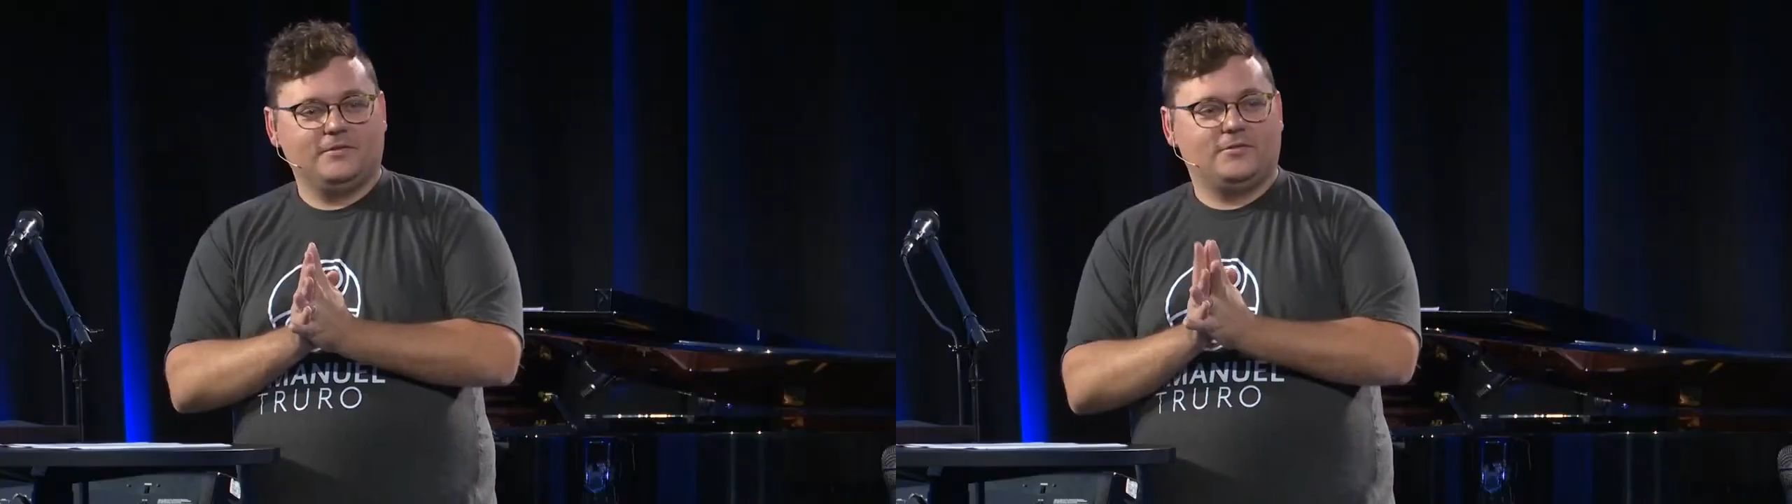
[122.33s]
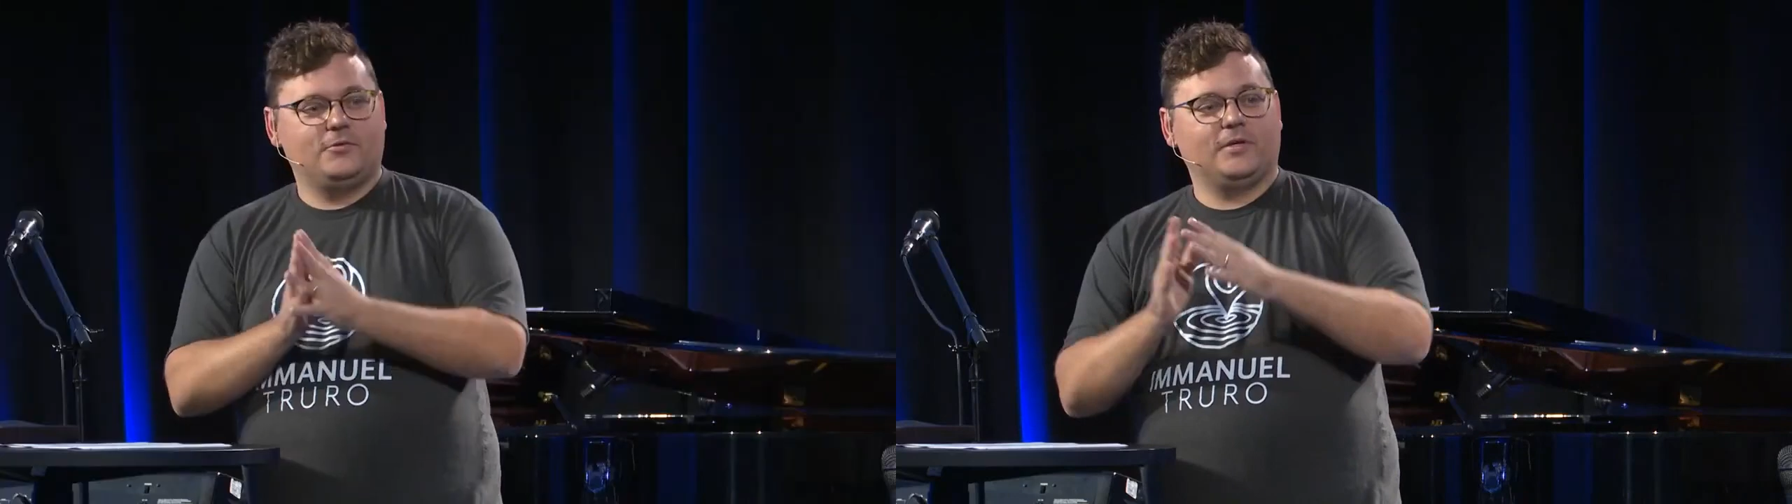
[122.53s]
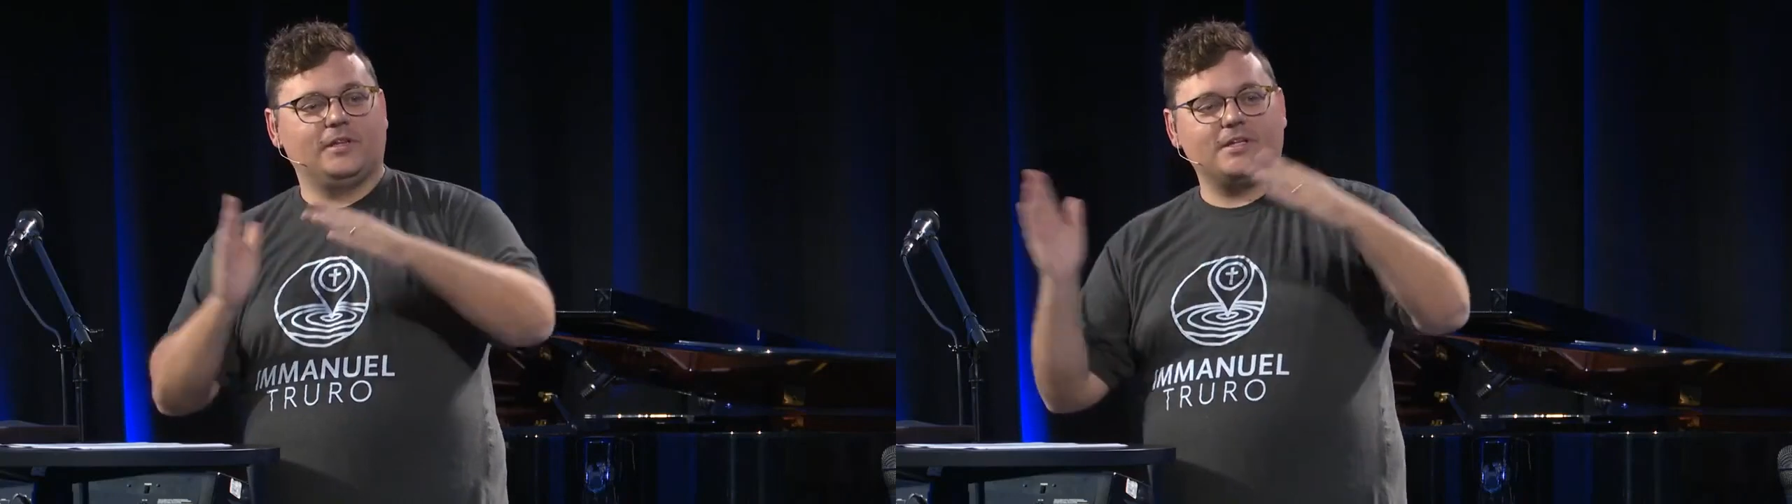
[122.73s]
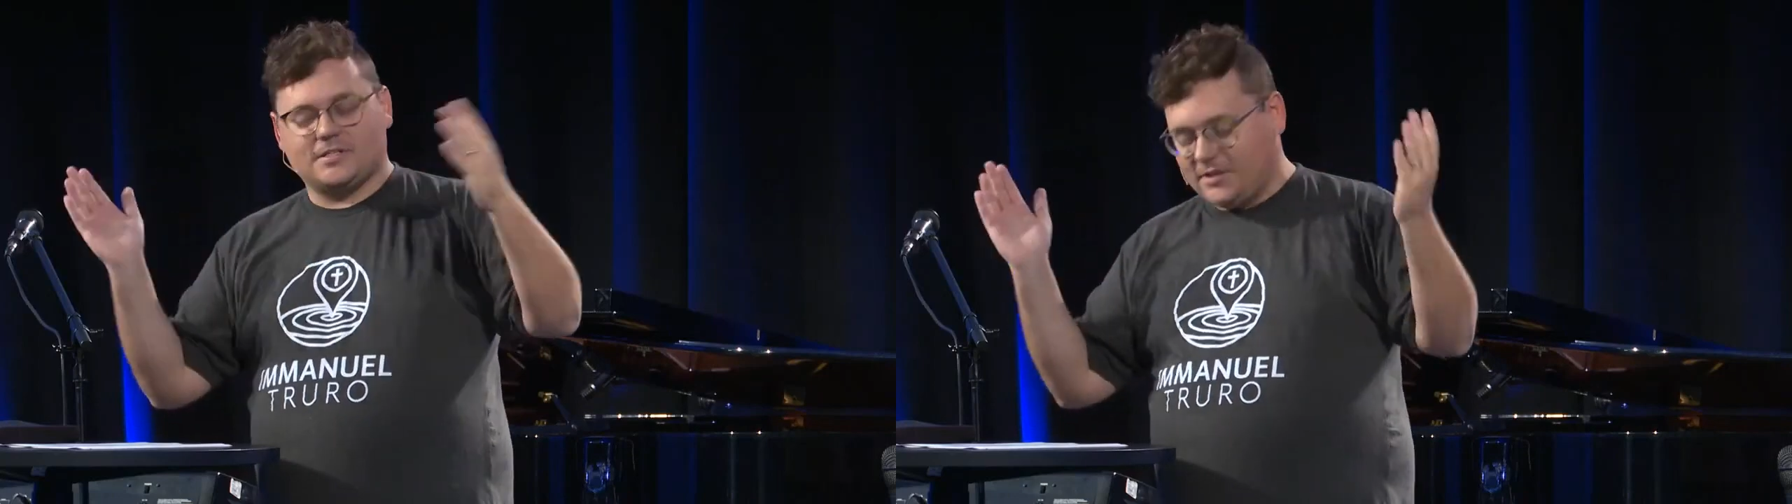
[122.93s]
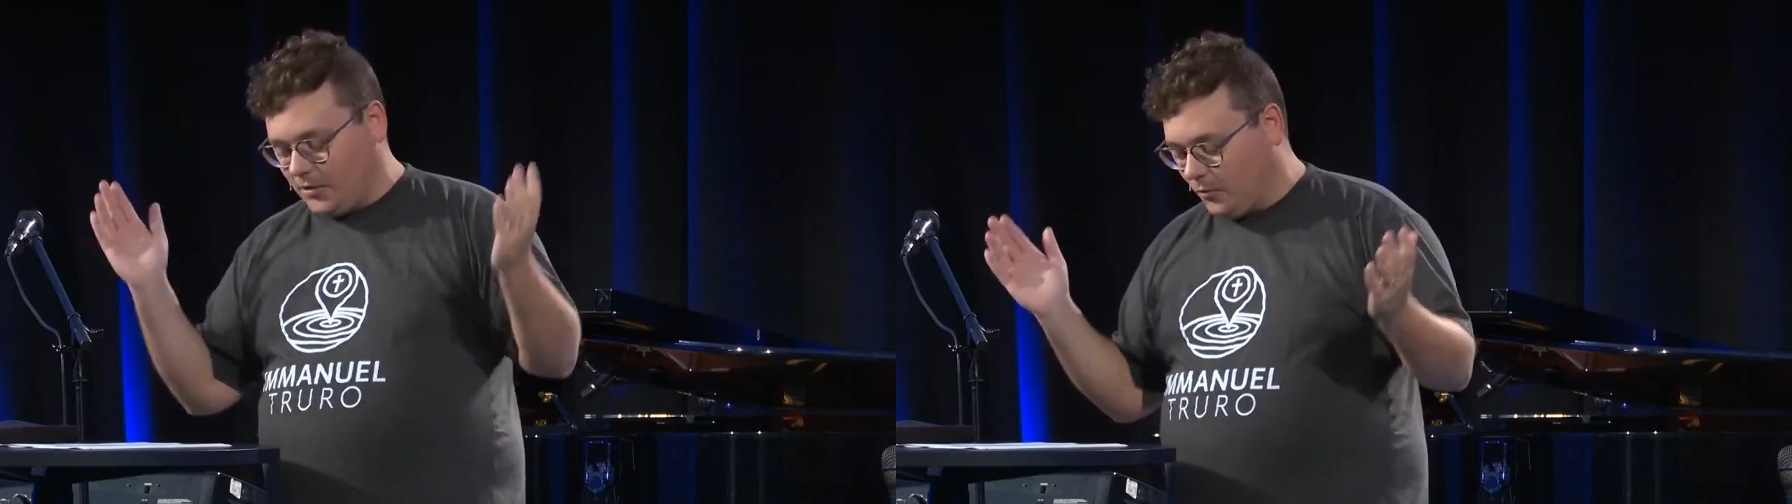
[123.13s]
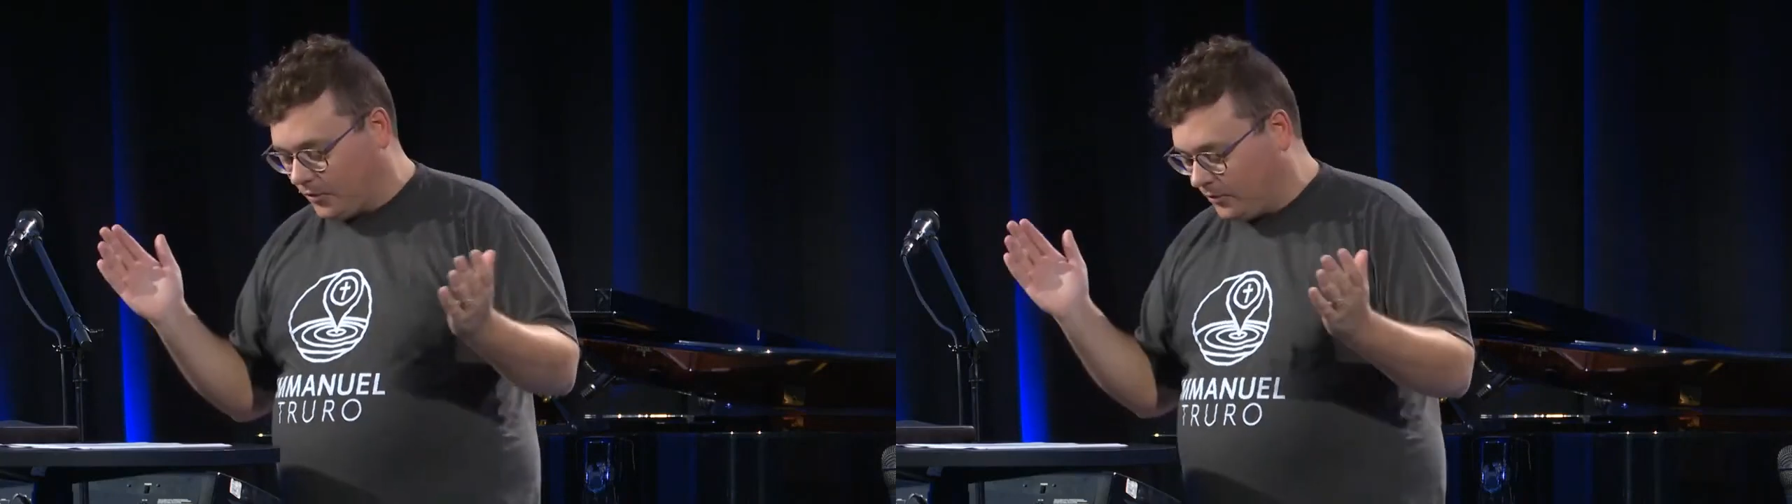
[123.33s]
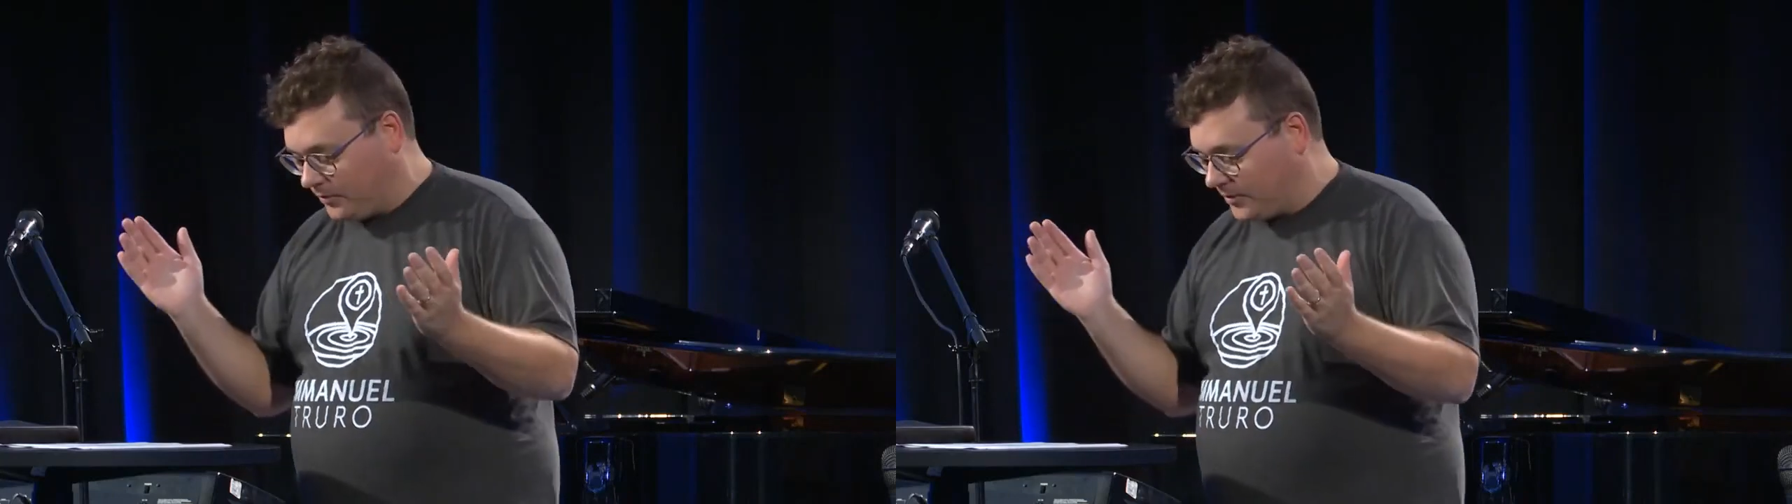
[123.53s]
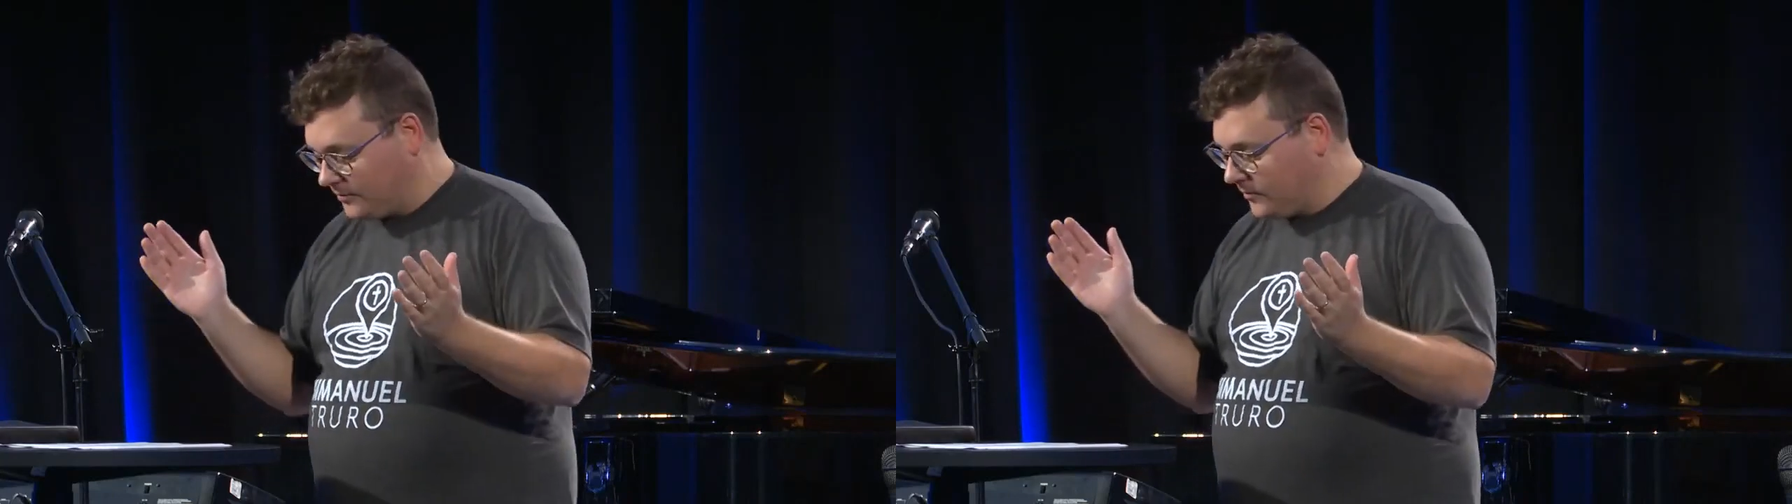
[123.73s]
to a listening world,